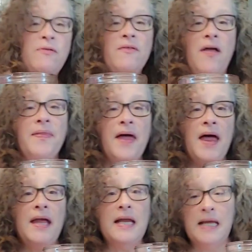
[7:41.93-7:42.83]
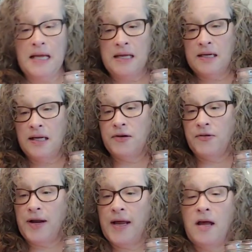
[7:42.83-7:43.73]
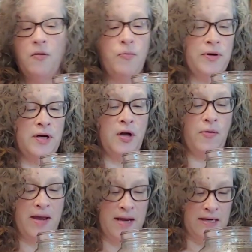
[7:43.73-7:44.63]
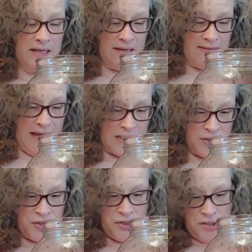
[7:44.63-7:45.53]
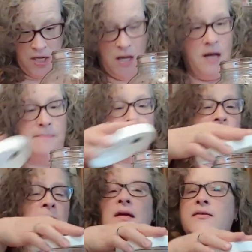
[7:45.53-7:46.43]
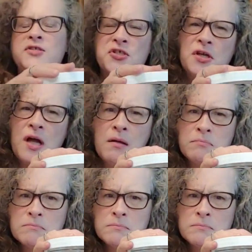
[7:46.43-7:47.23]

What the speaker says: we've got the honey in here now. We're going to go ahead and get that shook up. Shook up?